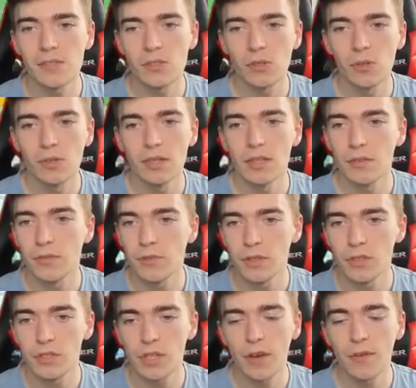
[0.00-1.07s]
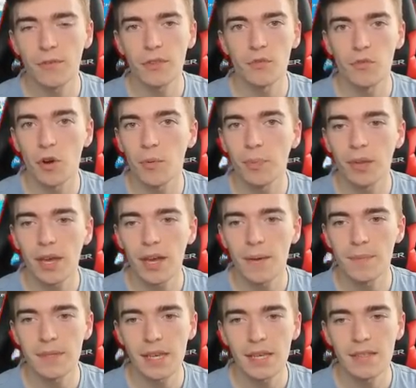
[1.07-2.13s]
soon in the future for the roleplay
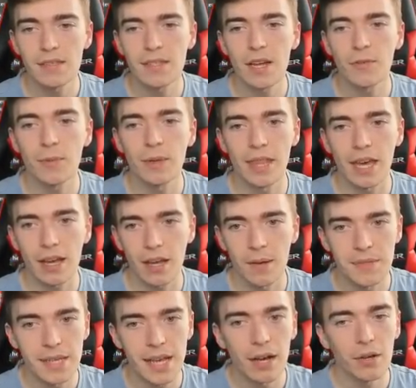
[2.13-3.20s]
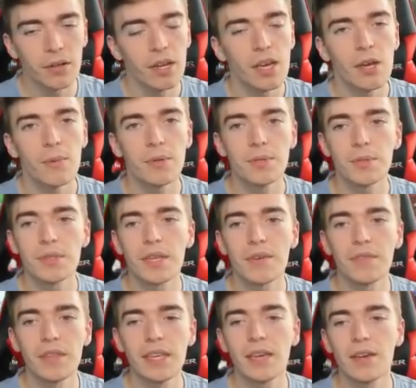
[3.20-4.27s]
update and stuff when that comes out, which will
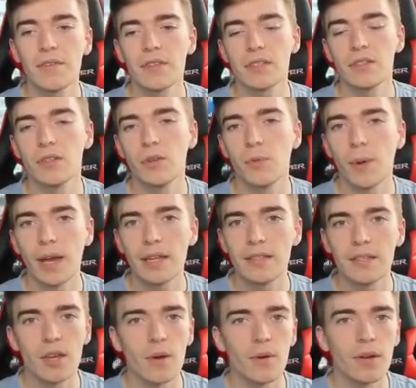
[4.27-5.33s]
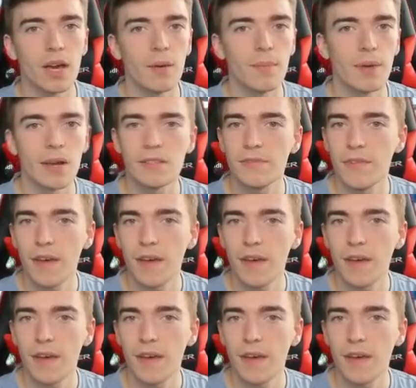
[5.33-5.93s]
definitely give us a new way to go and earn bucks